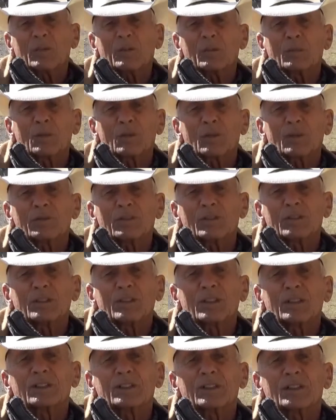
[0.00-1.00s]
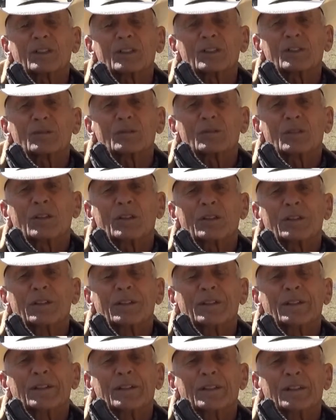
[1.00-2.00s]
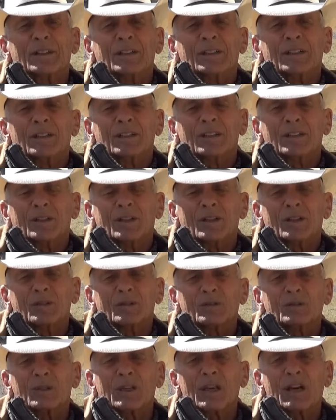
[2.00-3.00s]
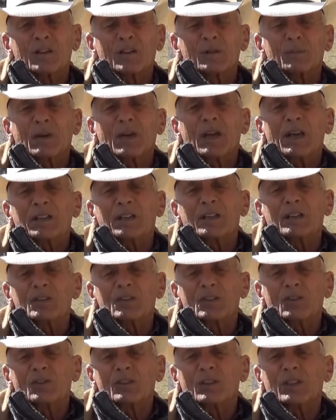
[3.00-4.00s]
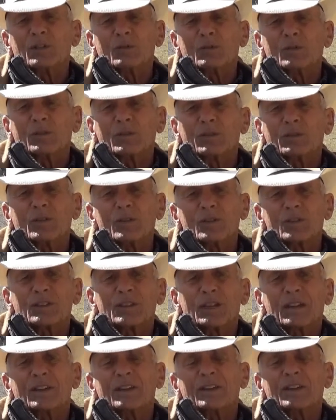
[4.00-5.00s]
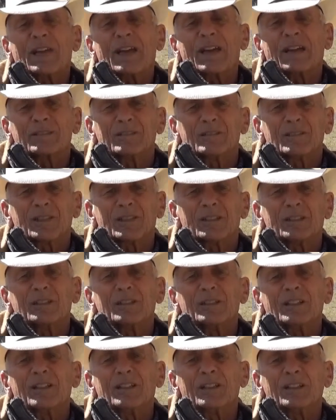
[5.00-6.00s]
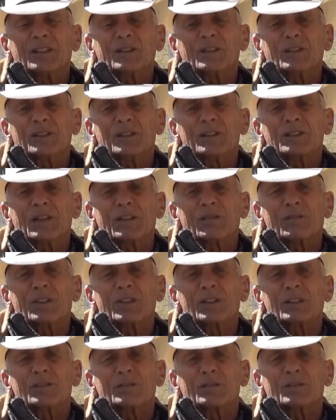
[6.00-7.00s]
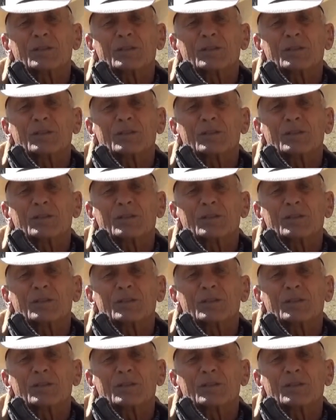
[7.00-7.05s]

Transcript: Board for 6 years. We were on the county planning and zoning when we first started that in the early 70s, and was